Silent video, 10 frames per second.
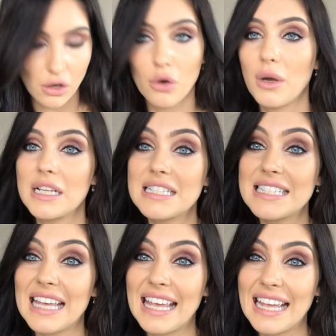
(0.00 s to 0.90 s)
got quite
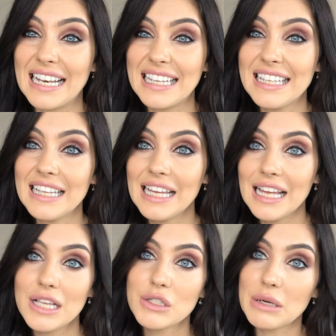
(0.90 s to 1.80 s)
scaly.
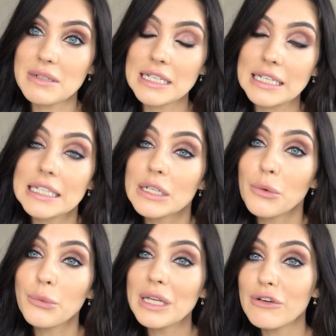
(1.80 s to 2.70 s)
So I was like
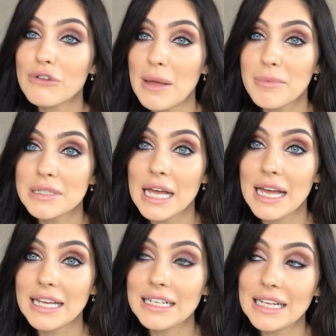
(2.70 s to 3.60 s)
a wee
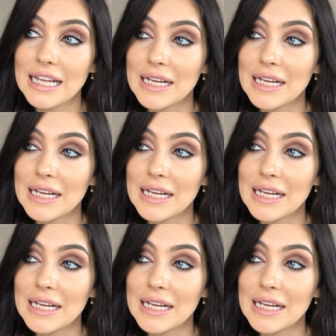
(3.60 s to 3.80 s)
reptile,